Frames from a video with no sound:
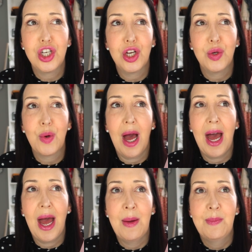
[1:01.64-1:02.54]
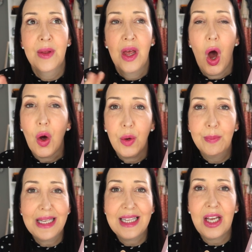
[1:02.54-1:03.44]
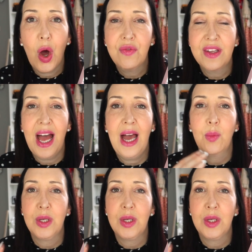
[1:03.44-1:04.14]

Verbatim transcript: you um, completely overnight